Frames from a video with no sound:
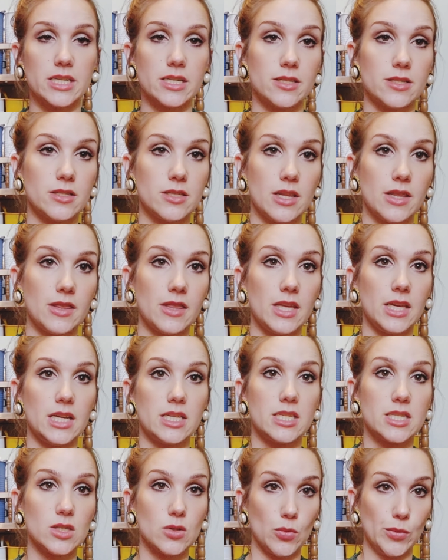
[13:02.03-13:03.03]
is the
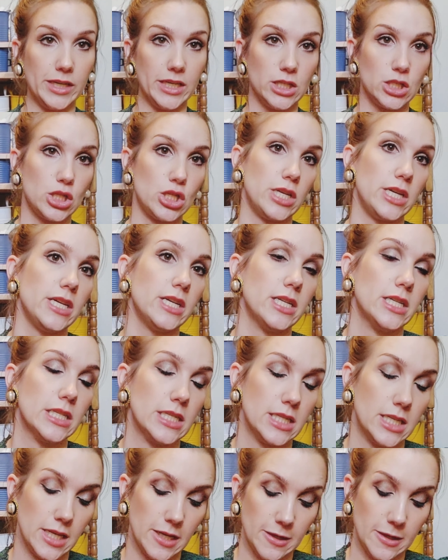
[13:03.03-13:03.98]
Sweet Cheeks.